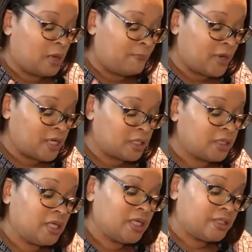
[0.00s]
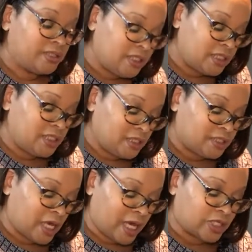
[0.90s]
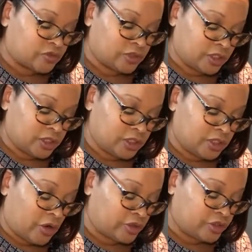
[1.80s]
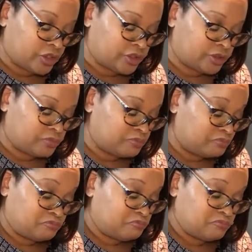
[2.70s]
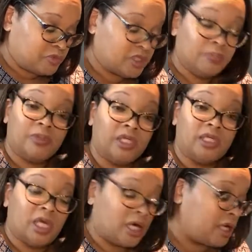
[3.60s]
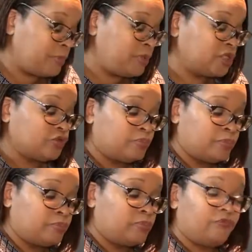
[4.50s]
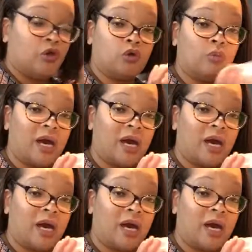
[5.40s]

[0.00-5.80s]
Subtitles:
But these actually are just simply picture photo